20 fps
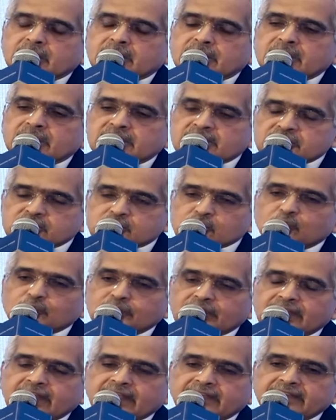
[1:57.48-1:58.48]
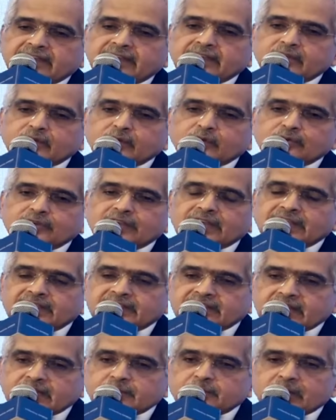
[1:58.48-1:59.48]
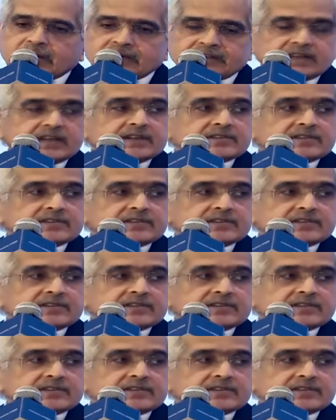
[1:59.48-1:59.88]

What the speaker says: the issue relating to related party